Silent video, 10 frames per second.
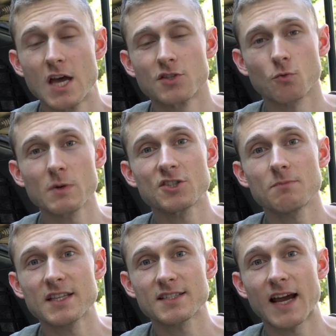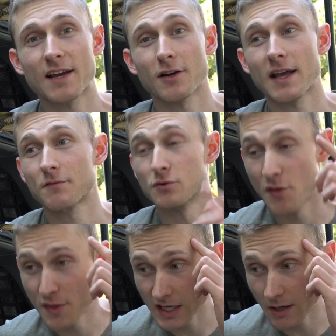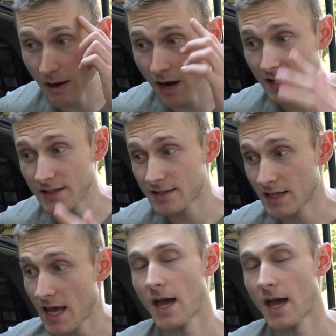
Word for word: So which means I don't have to think about it.